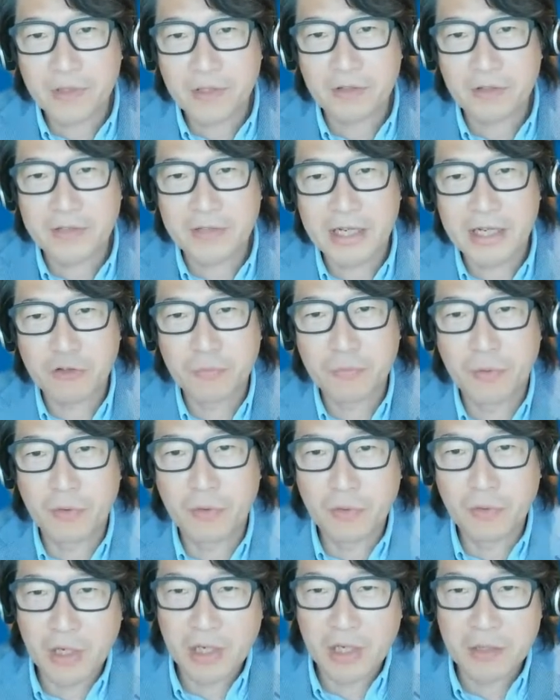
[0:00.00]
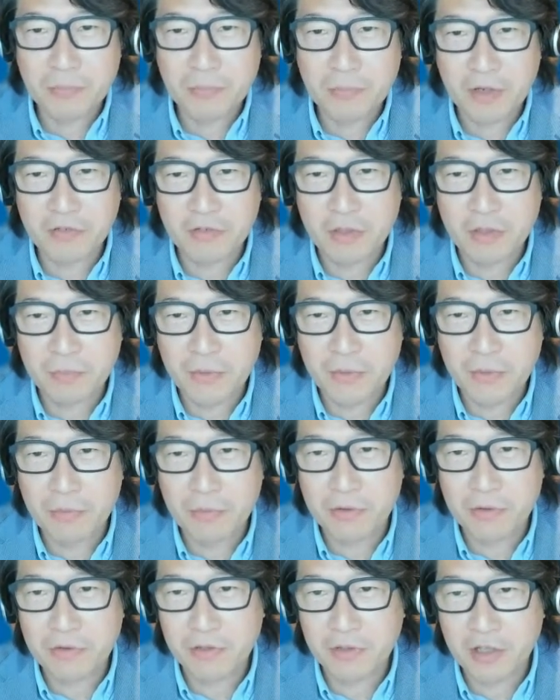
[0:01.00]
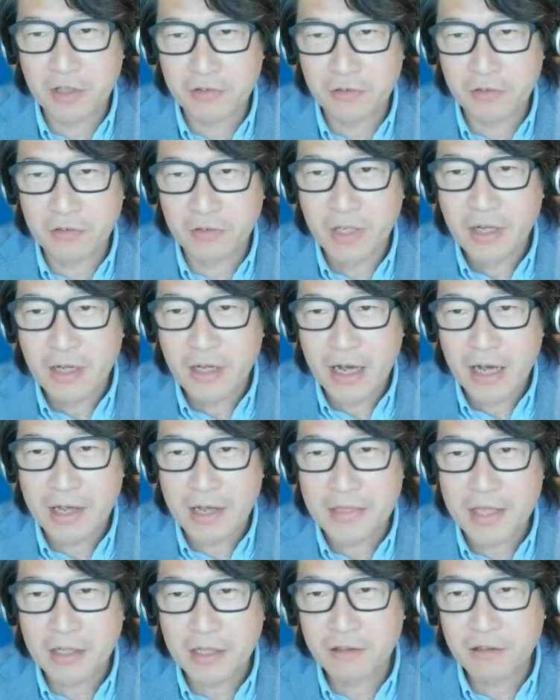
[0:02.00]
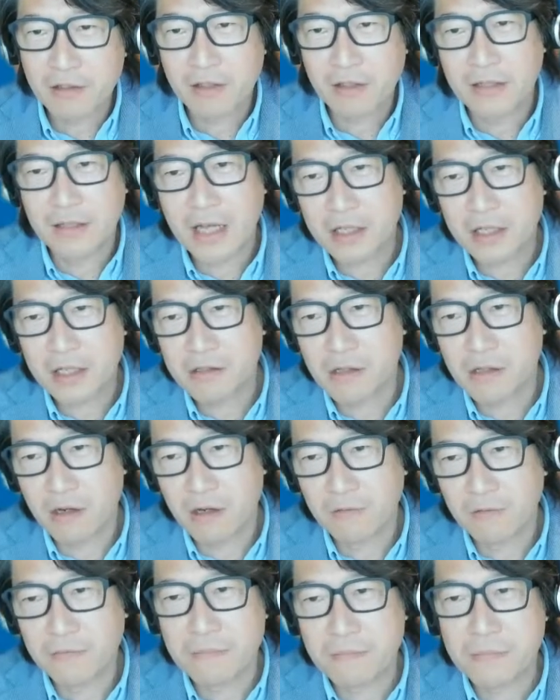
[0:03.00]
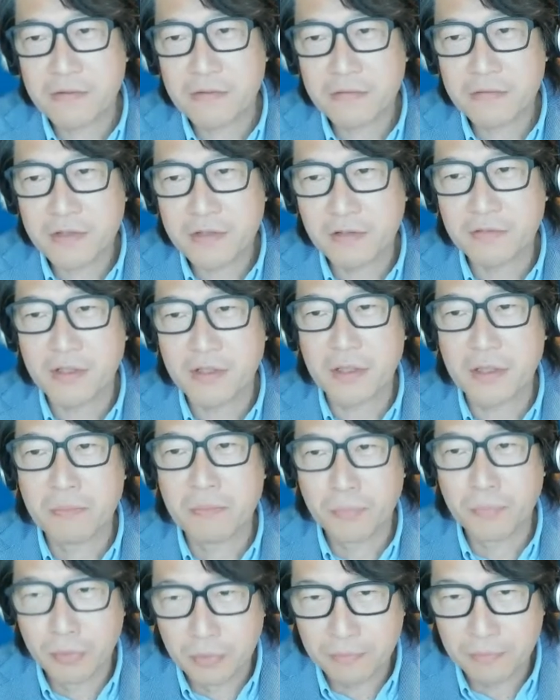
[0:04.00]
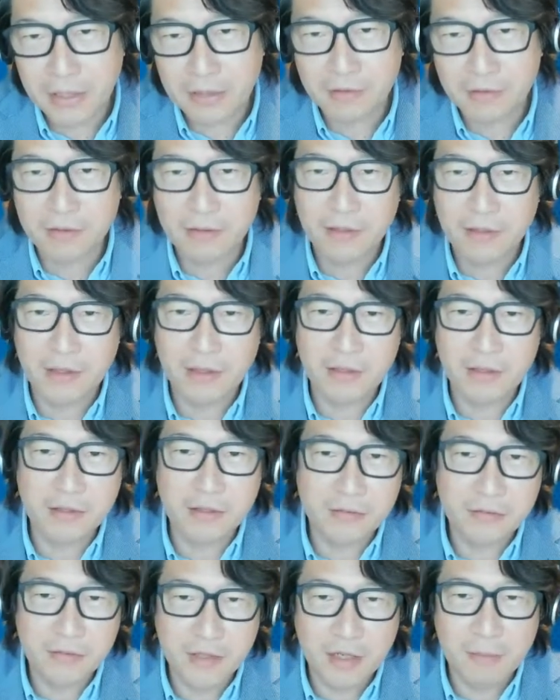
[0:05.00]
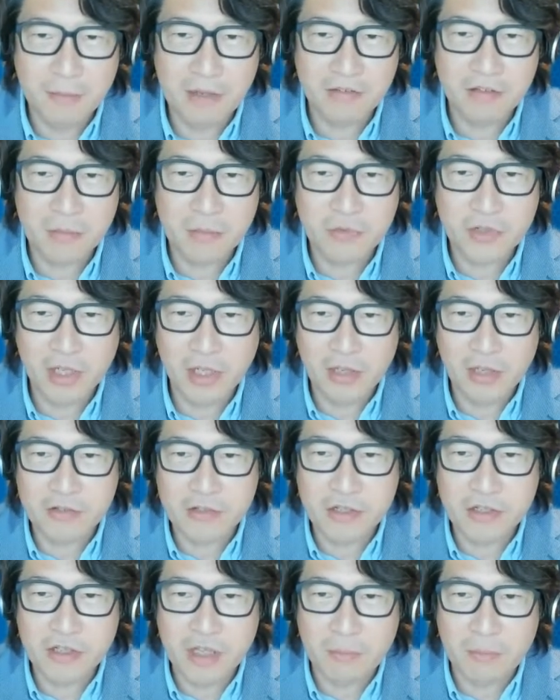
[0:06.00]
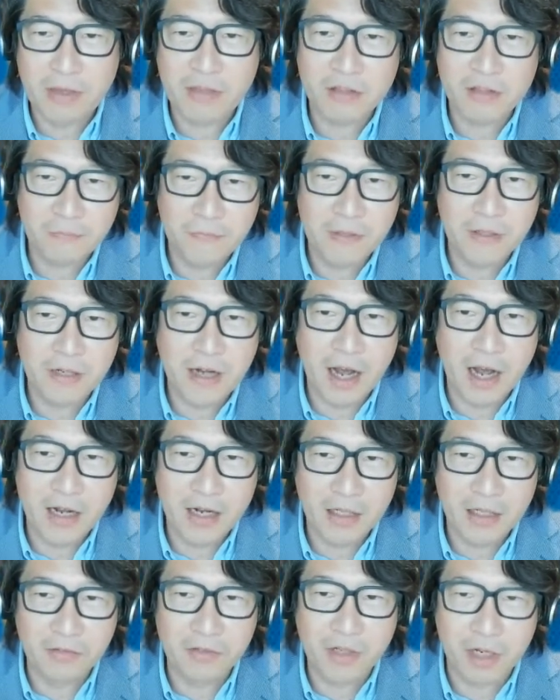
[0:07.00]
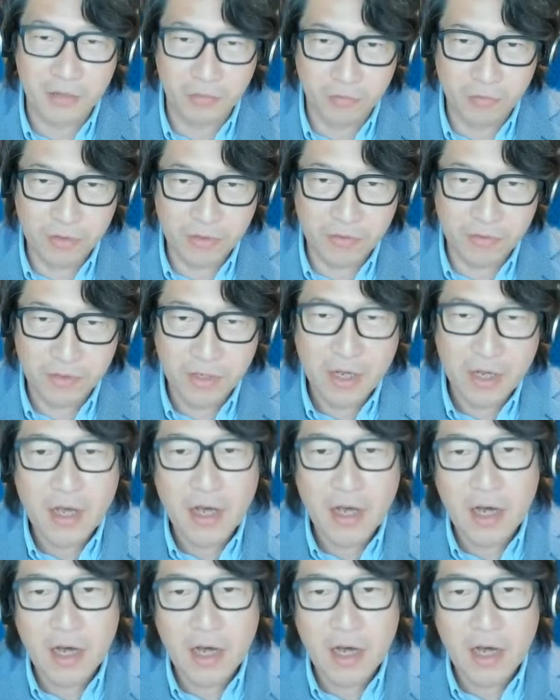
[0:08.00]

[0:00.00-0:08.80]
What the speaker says: Thanks for impressive presentation. I think lack of business improvement is a massive challenge in the Pacific Island countries.